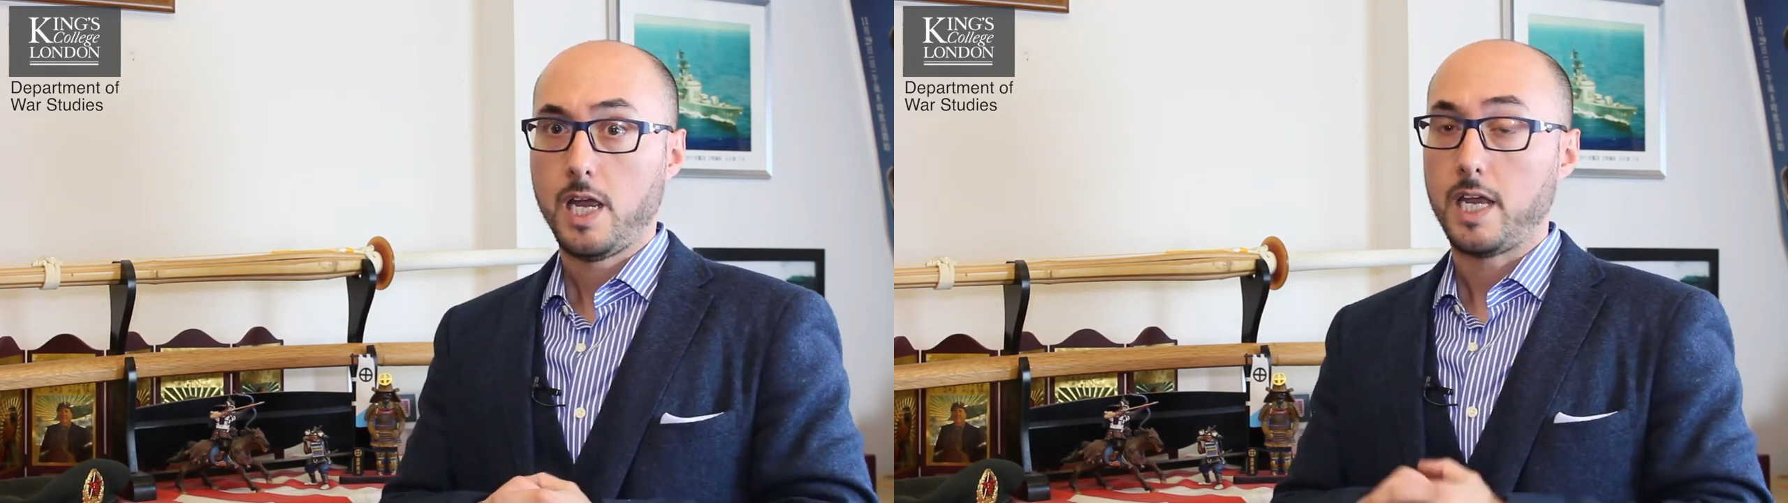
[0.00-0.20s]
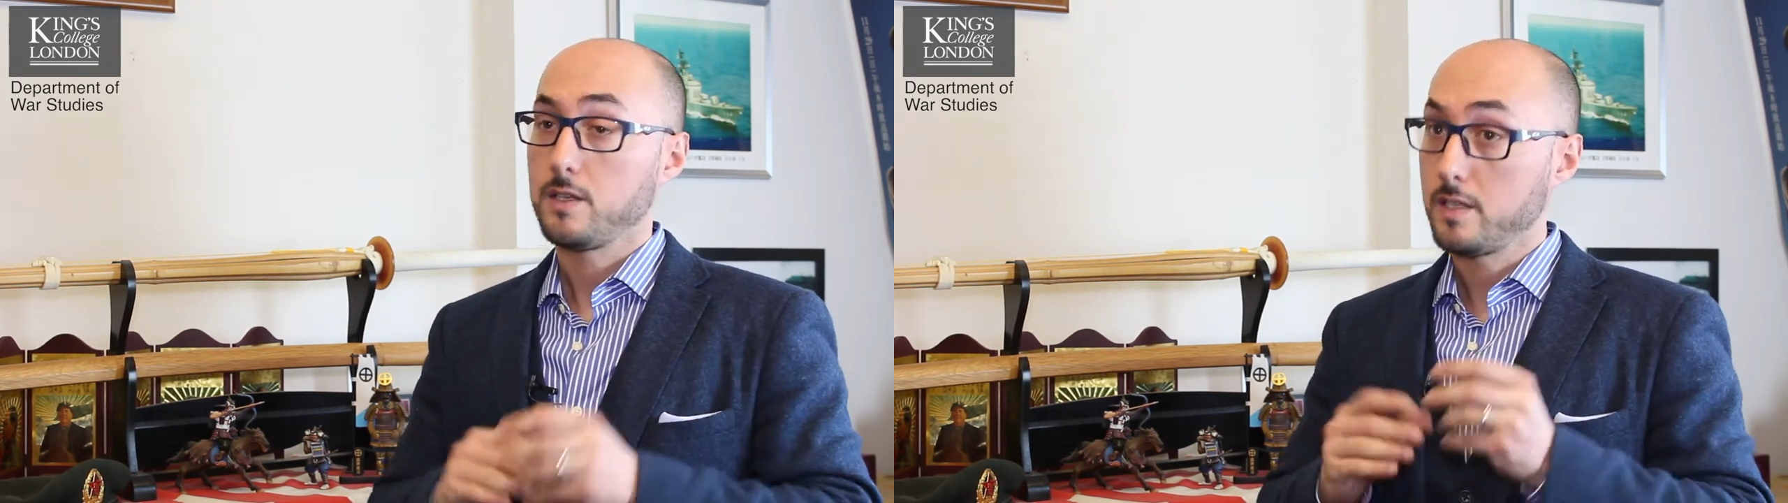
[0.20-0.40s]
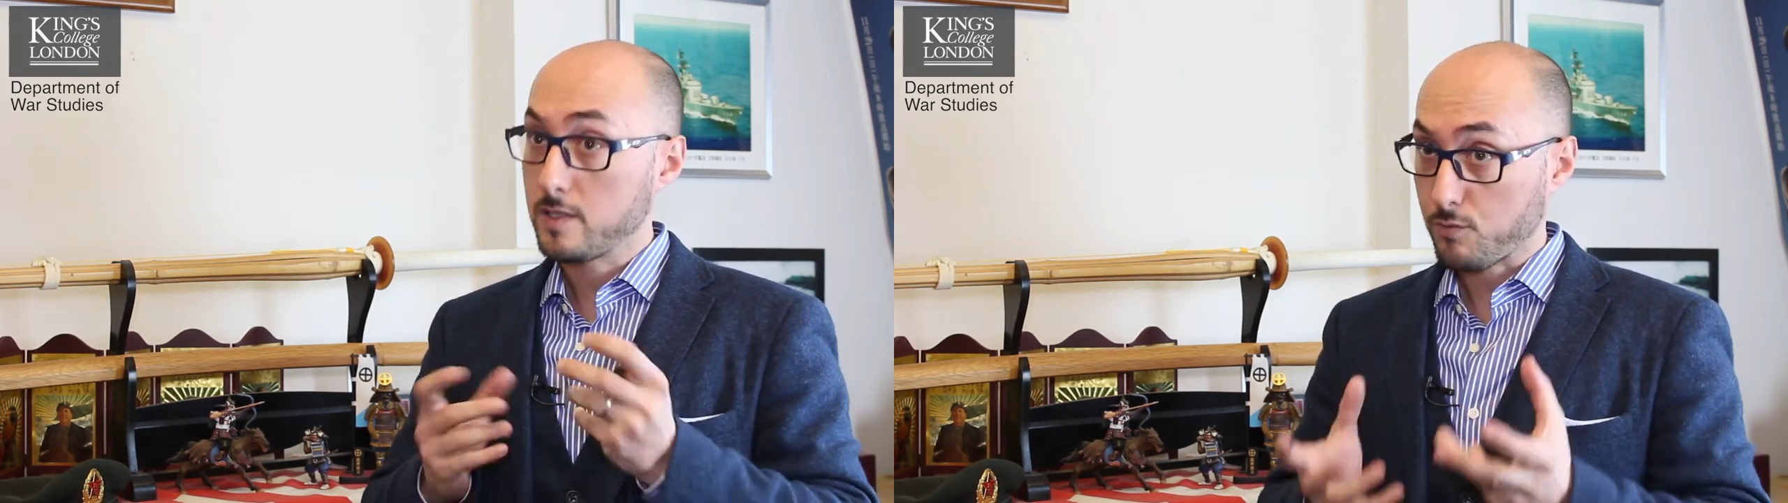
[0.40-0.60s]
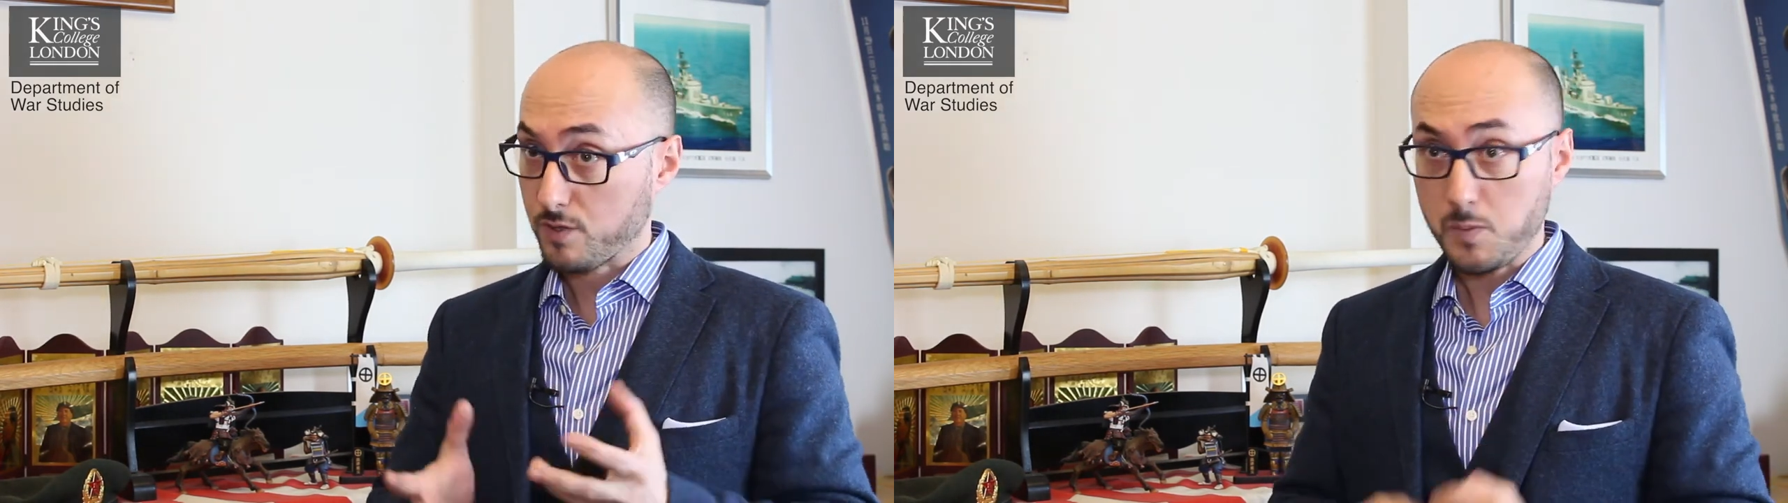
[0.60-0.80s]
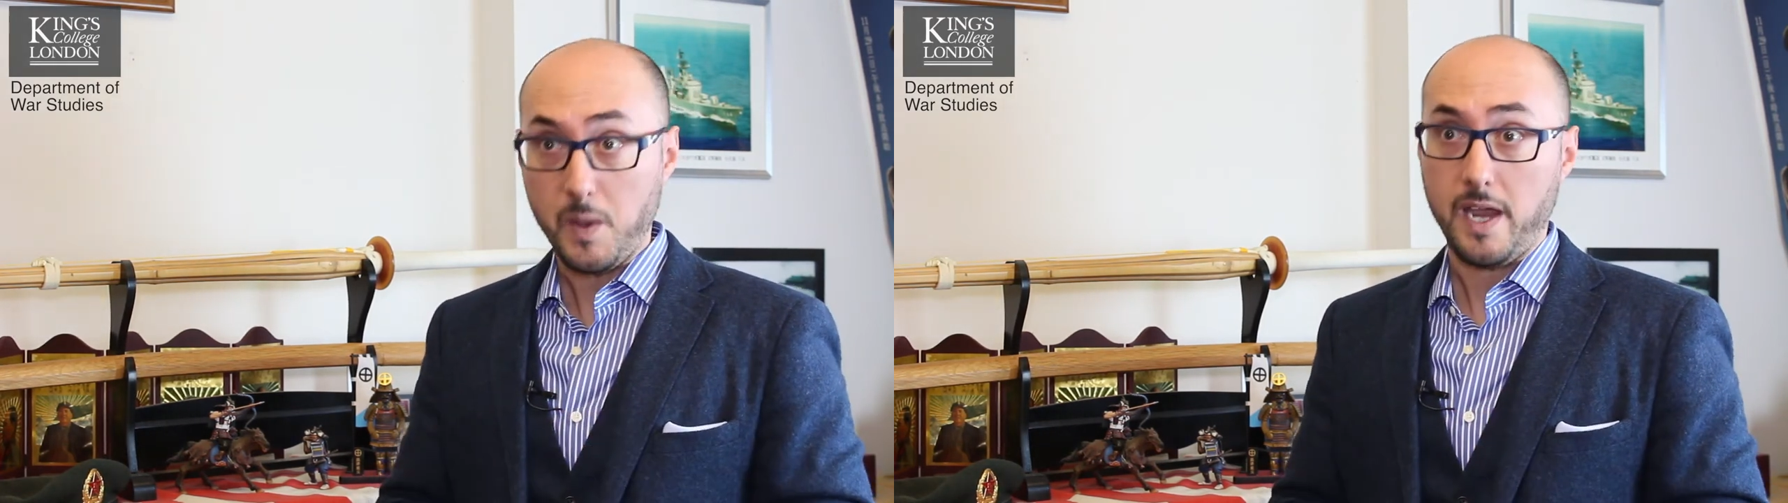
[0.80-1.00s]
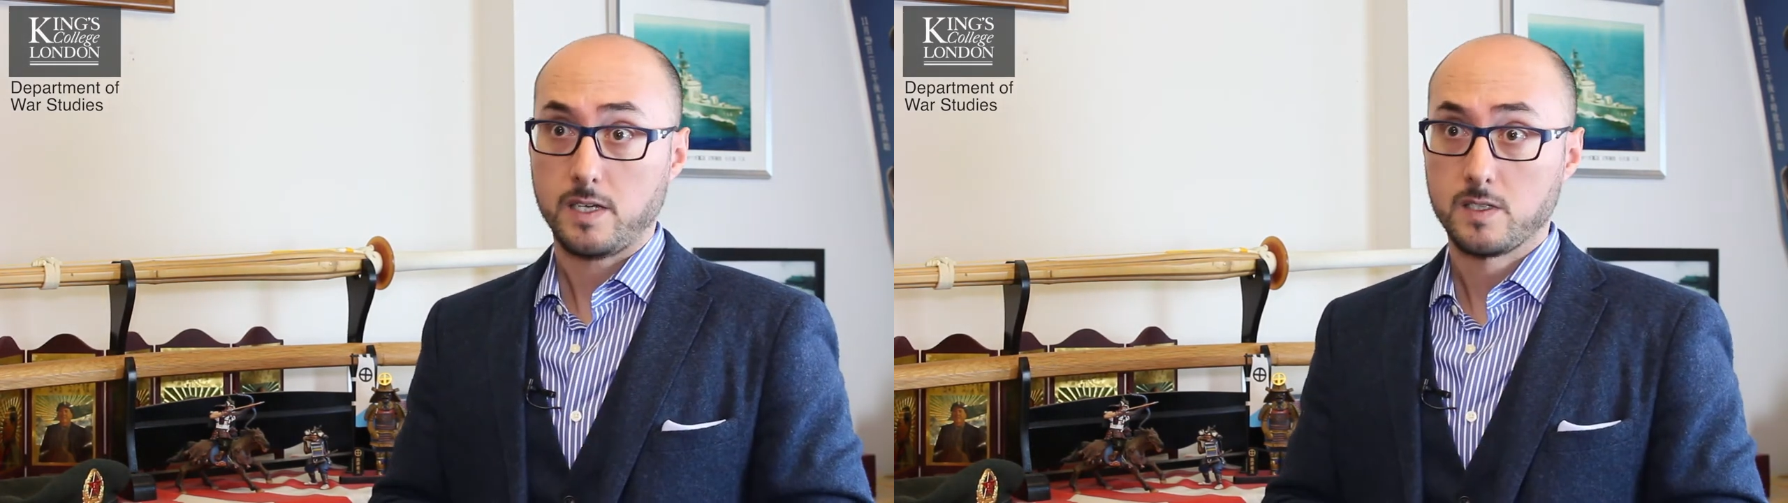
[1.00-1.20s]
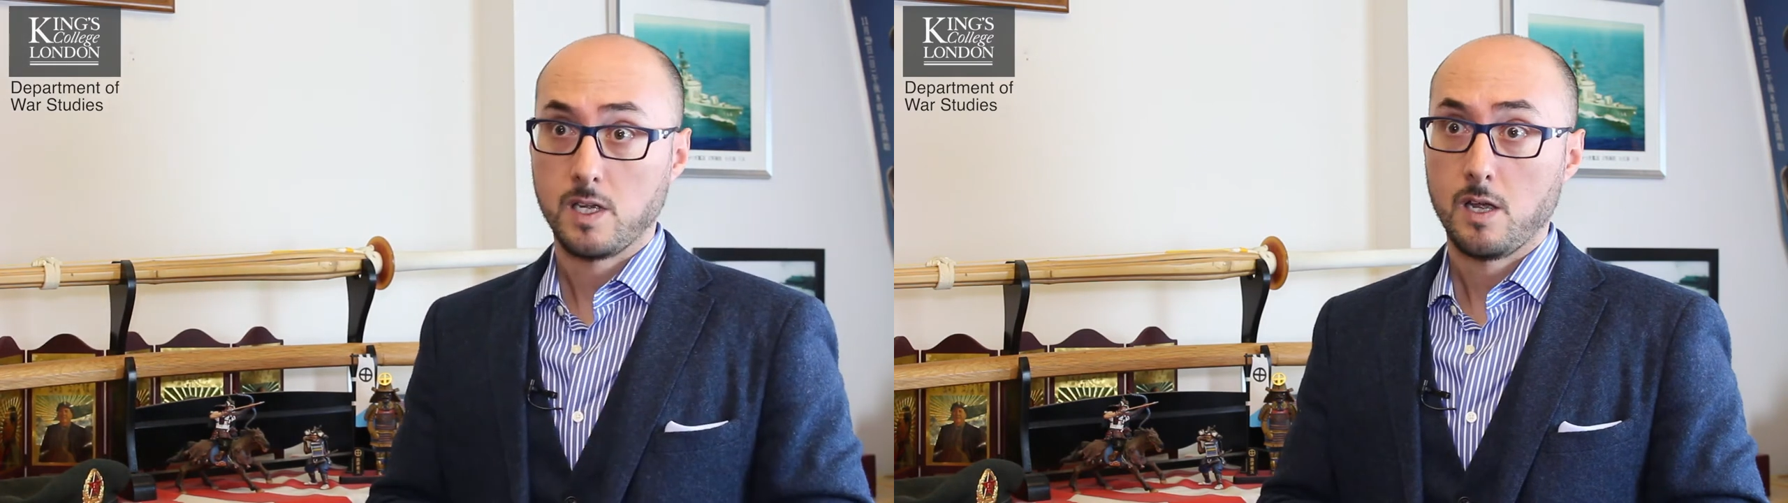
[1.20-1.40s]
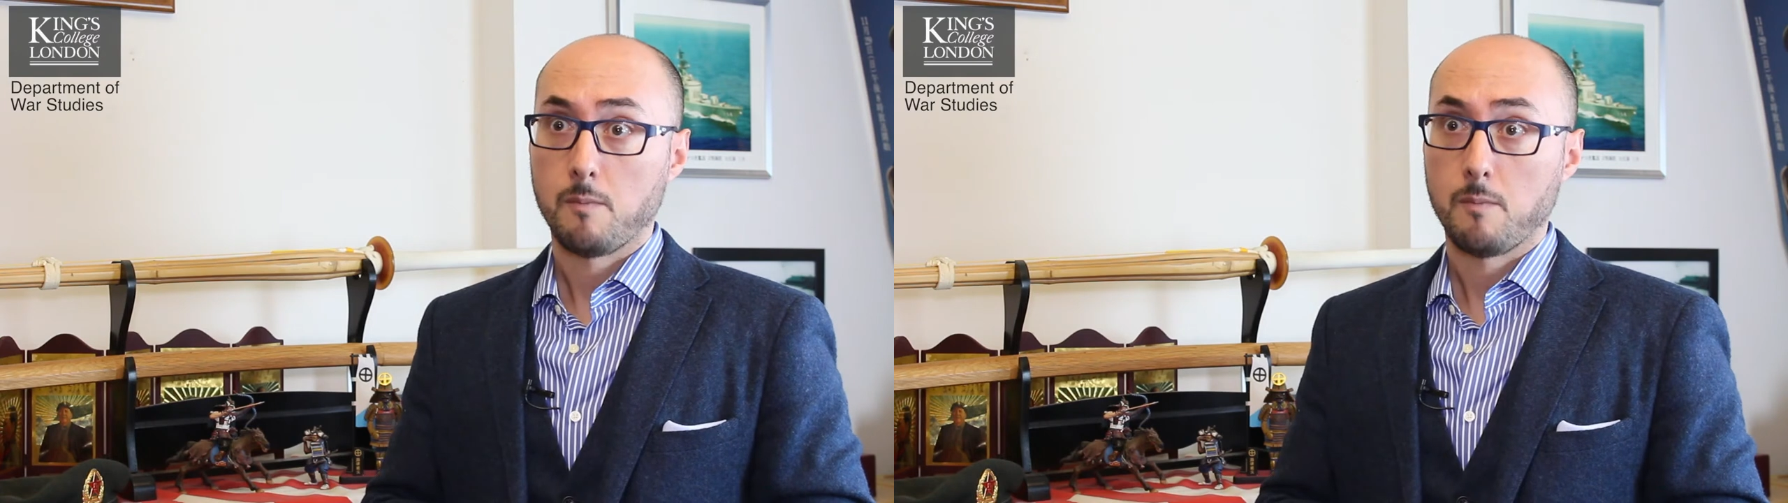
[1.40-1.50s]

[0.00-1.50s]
In this respect,